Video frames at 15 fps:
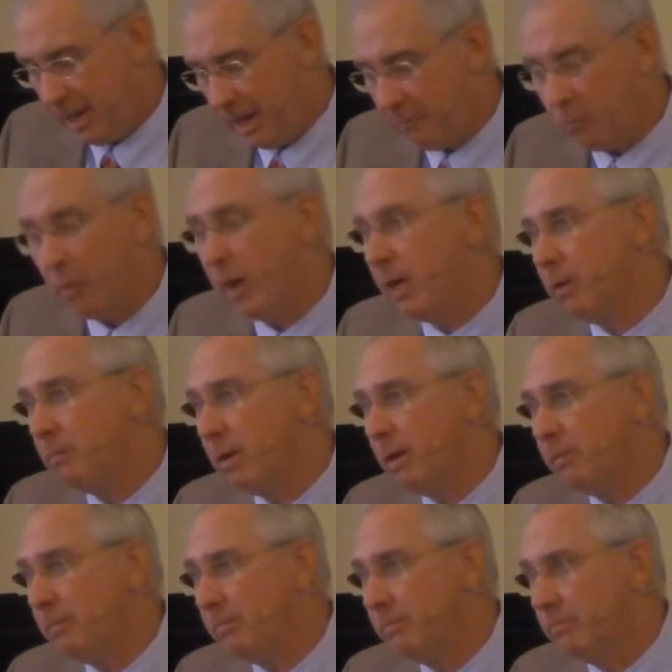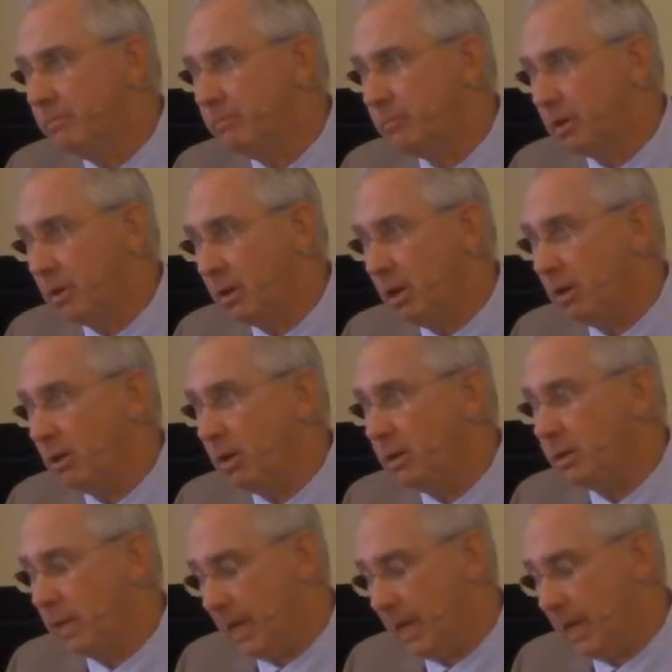I've wanted one for a long, long